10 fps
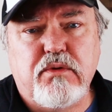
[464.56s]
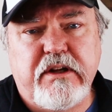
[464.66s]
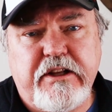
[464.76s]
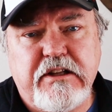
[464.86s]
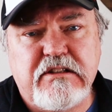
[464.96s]
to a
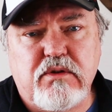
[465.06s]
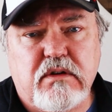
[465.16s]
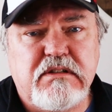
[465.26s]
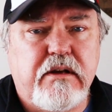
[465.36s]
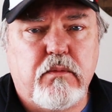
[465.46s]
heat
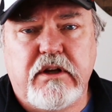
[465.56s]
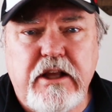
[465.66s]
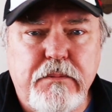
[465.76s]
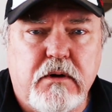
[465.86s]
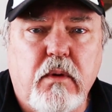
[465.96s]
source that will
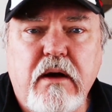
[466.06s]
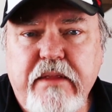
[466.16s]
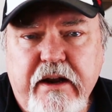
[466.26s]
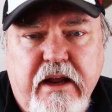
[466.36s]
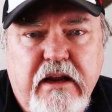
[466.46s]
keep it around
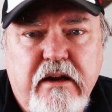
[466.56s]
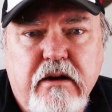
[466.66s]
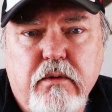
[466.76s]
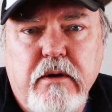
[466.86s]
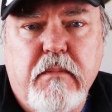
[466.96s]
that 80
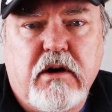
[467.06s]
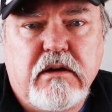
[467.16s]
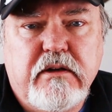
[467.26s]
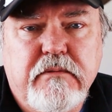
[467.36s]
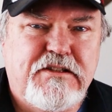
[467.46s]
degree
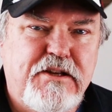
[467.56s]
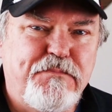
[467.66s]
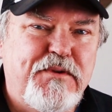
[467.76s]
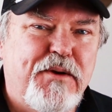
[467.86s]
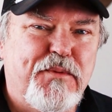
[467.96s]
mark. Tip
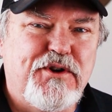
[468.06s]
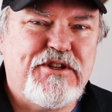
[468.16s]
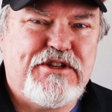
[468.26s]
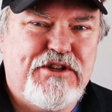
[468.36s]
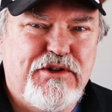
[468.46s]
number
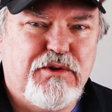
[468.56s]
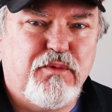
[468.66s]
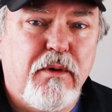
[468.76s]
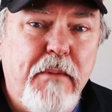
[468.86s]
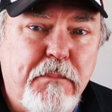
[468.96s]
2,
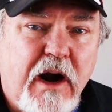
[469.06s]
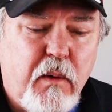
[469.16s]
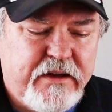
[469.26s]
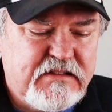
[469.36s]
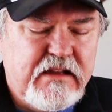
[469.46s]
remember how
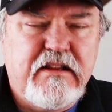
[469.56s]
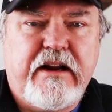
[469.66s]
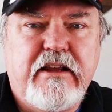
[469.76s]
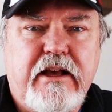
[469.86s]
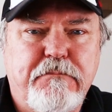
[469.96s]
I said that
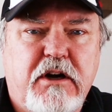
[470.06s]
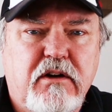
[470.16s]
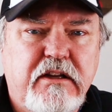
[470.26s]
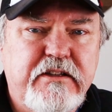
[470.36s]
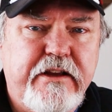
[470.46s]
I kept our
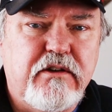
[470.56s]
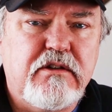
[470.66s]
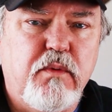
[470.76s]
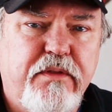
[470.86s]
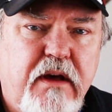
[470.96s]

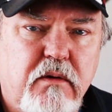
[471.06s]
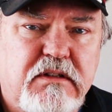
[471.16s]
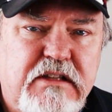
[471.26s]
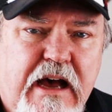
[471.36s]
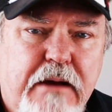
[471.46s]
containers
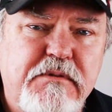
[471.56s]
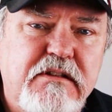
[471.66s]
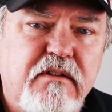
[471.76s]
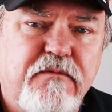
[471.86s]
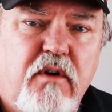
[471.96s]
without tops
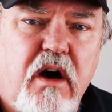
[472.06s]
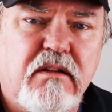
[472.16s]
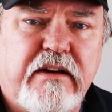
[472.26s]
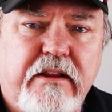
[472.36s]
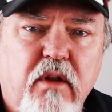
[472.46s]
in the
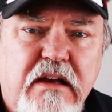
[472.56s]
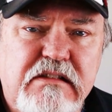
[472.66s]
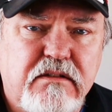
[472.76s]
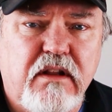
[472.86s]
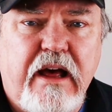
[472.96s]
fall and I
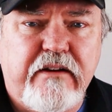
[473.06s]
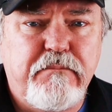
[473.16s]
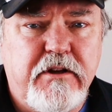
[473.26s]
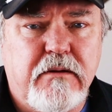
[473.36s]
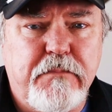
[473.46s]
lost a lot of
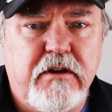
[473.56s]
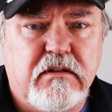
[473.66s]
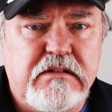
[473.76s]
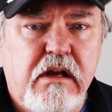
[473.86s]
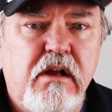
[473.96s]
peanut
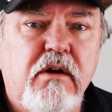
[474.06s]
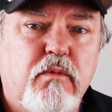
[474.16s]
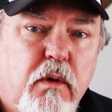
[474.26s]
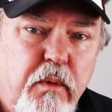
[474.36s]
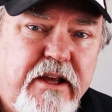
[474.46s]
beetles?
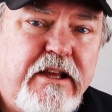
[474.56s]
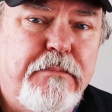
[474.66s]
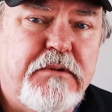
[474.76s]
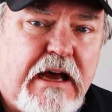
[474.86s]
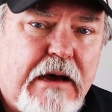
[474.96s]
Well, we
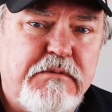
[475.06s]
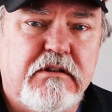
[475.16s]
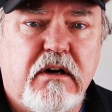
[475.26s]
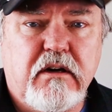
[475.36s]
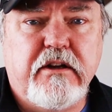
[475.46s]
keep tops
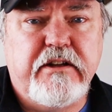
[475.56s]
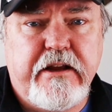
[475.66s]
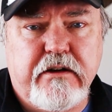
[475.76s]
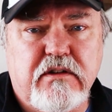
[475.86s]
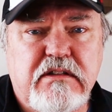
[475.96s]
in our
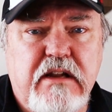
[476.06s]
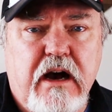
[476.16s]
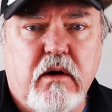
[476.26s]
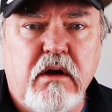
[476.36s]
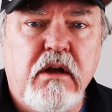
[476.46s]
containers
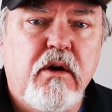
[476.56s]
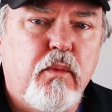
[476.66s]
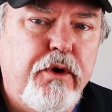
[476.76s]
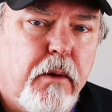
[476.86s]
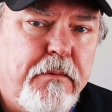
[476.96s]
now.
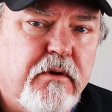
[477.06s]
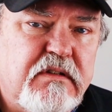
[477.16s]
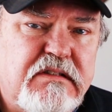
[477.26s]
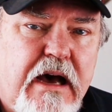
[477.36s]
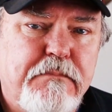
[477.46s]
We open
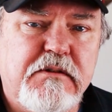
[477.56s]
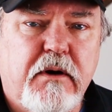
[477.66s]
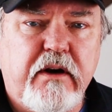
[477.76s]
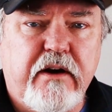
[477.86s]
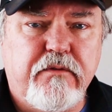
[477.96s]
those tops
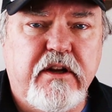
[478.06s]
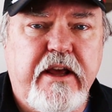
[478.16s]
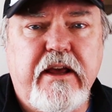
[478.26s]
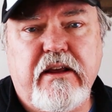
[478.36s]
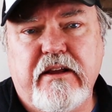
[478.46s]
about every
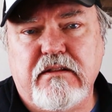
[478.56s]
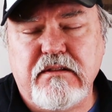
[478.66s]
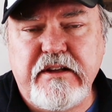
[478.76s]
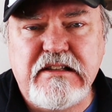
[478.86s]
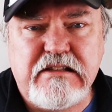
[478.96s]
day, at
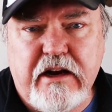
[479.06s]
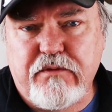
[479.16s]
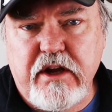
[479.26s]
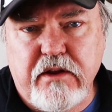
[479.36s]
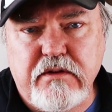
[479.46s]
least
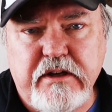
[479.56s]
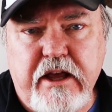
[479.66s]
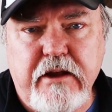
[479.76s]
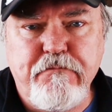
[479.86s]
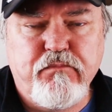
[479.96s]
every other
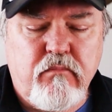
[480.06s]
day,